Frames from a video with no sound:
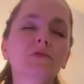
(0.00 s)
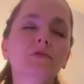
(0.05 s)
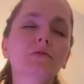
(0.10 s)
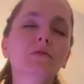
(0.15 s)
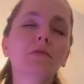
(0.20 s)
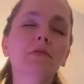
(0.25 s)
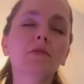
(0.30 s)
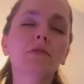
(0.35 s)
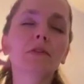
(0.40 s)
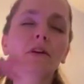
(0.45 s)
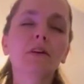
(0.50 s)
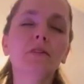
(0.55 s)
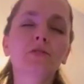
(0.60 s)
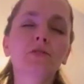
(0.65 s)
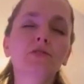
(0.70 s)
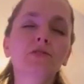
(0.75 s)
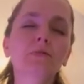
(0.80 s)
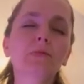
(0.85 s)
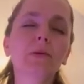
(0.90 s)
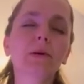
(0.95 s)
doing your
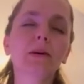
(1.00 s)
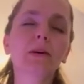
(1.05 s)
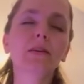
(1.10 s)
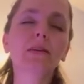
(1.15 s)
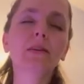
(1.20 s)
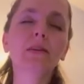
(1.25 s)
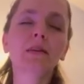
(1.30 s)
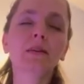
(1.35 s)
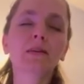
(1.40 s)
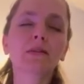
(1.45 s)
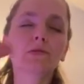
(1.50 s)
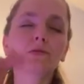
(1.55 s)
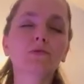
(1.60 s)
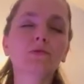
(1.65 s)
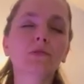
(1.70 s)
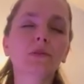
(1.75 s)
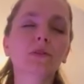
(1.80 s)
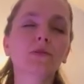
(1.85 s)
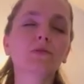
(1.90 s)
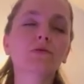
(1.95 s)
energy body and it's
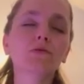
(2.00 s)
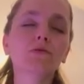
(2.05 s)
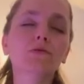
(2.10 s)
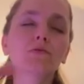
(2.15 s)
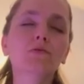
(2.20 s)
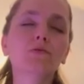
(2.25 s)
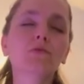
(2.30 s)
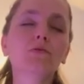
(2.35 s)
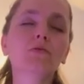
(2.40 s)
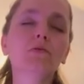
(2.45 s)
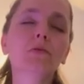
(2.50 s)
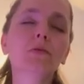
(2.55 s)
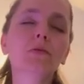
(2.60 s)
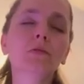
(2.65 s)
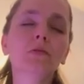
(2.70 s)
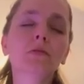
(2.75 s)
going to